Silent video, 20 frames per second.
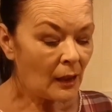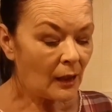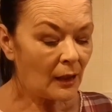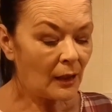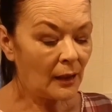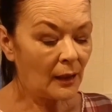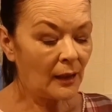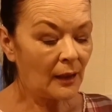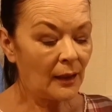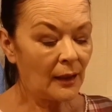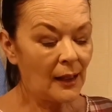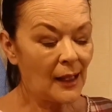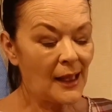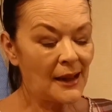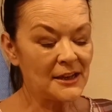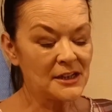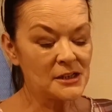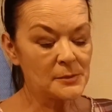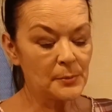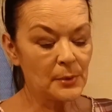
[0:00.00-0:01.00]

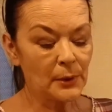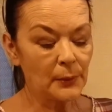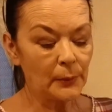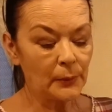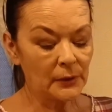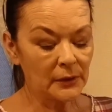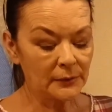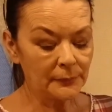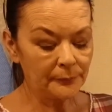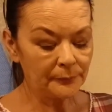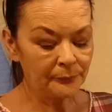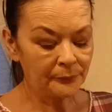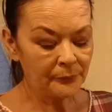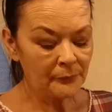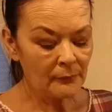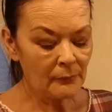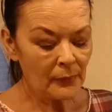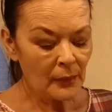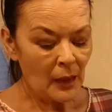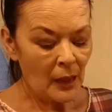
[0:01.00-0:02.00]
and it's broken.
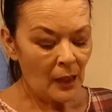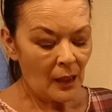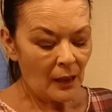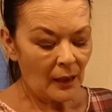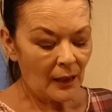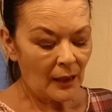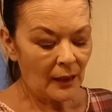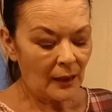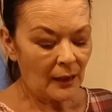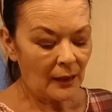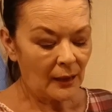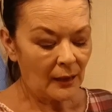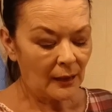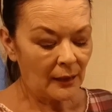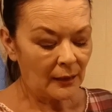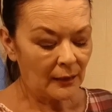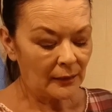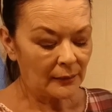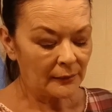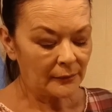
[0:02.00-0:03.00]

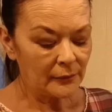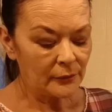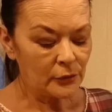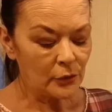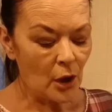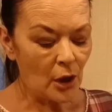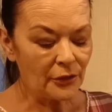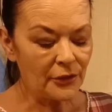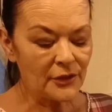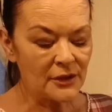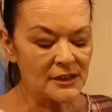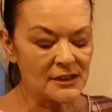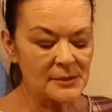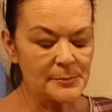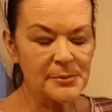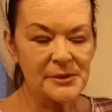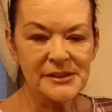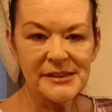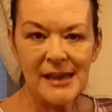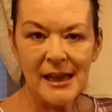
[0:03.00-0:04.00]
And nothing is
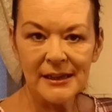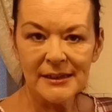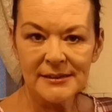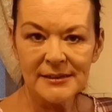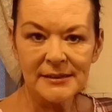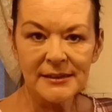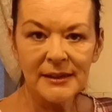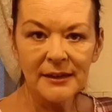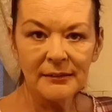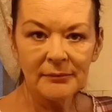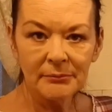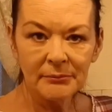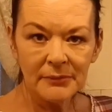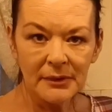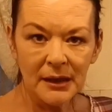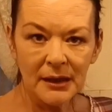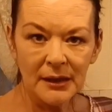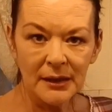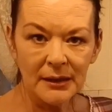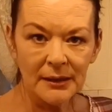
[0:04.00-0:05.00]
protecting it
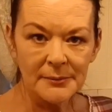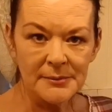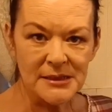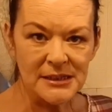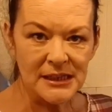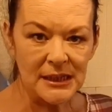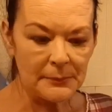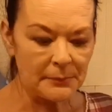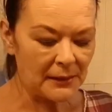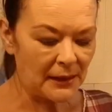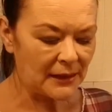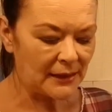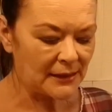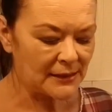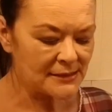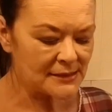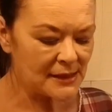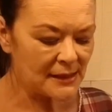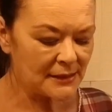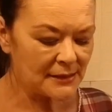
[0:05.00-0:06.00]
to keep it
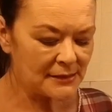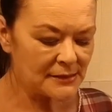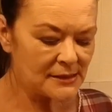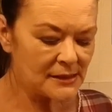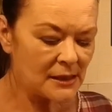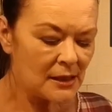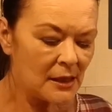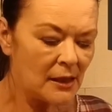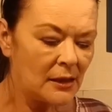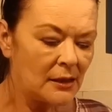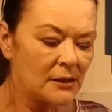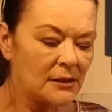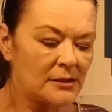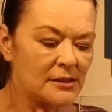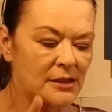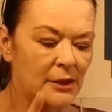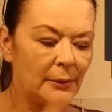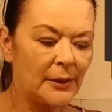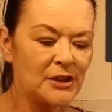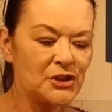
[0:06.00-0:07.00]
airtight.
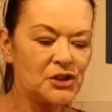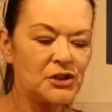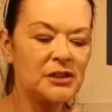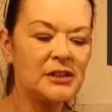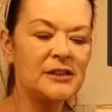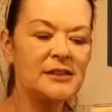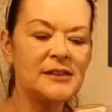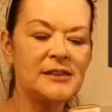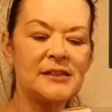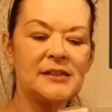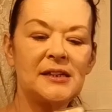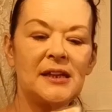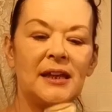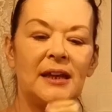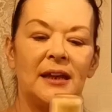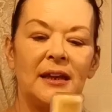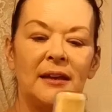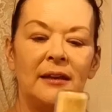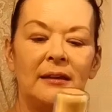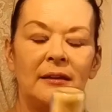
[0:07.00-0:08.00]
So as you can
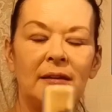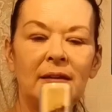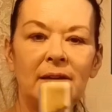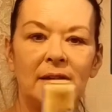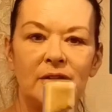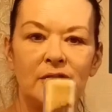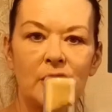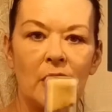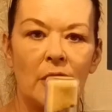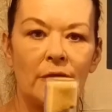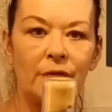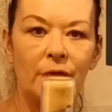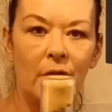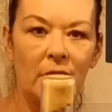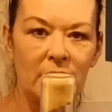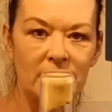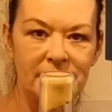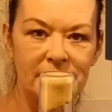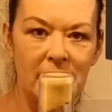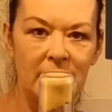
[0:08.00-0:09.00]
see, it's gone
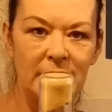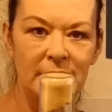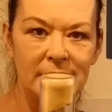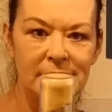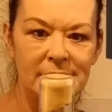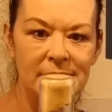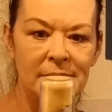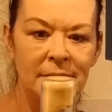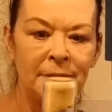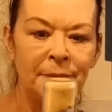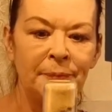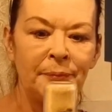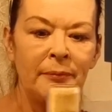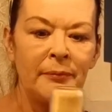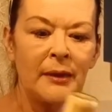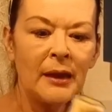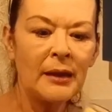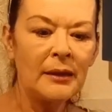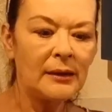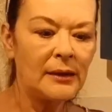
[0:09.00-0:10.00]
rock solid.
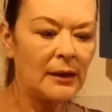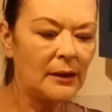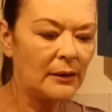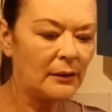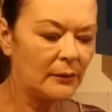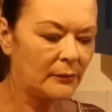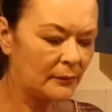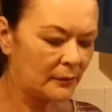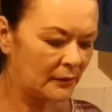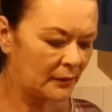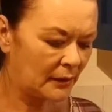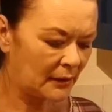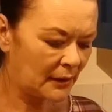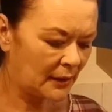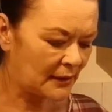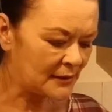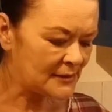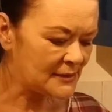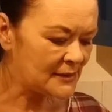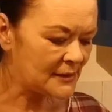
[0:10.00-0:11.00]
Now
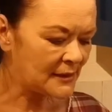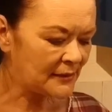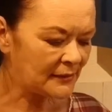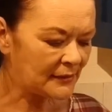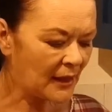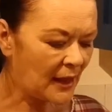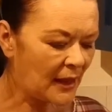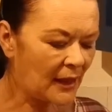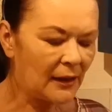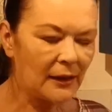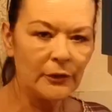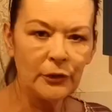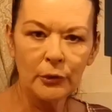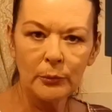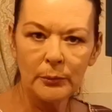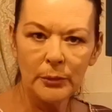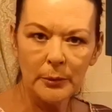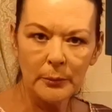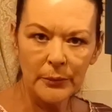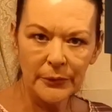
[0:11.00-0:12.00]
I did that a
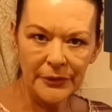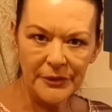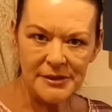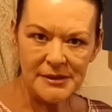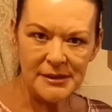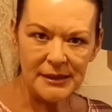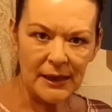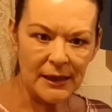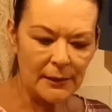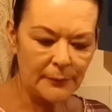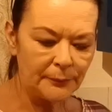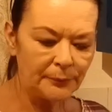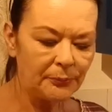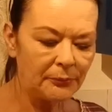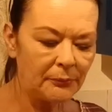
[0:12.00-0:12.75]
number of months ago.